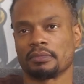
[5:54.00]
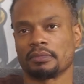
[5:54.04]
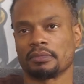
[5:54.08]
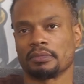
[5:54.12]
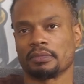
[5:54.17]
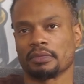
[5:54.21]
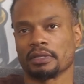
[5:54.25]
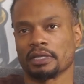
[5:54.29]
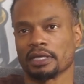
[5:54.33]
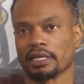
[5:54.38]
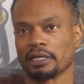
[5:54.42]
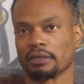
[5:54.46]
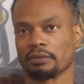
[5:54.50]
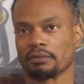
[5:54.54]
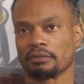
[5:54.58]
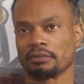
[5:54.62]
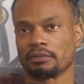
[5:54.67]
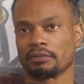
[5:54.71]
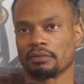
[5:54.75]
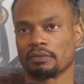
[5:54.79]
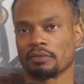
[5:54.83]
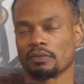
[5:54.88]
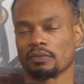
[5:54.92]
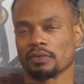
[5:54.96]
that
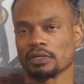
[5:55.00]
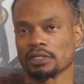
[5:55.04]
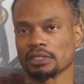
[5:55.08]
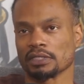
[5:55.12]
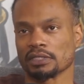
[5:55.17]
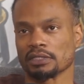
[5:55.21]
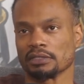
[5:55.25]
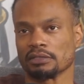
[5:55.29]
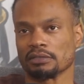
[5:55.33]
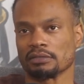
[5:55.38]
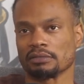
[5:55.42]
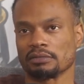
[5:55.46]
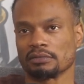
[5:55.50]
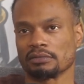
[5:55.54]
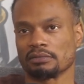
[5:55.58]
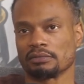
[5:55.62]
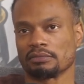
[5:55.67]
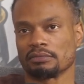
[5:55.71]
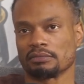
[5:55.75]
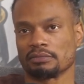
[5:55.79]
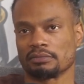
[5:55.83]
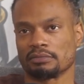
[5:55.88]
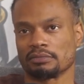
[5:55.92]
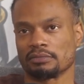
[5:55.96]
wasn't
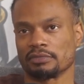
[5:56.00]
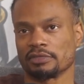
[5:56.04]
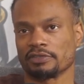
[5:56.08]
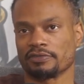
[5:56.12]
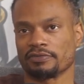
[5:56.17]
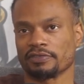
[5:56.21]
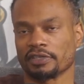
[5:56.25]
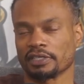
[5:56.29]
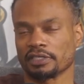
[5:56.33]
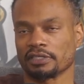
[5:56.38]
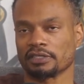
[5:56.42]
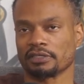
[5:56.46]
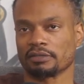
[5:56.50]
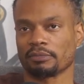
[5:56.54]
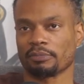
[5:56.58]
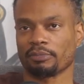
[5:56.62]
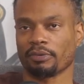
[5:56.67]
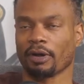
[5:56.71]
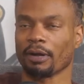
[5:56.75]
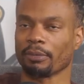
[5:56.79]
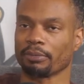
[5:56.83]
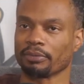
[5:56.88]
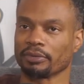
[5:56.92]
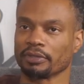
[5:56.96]
fixed
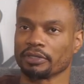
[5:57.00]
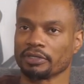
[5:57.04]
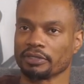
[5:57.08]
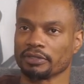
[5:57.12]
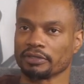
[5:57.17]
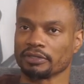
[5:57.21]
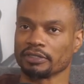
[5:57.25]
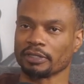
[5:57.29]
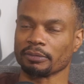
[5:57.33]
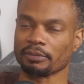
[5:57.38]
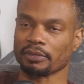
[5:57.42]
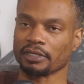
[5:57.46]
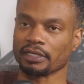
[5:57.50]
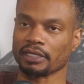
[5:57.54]
properly or something.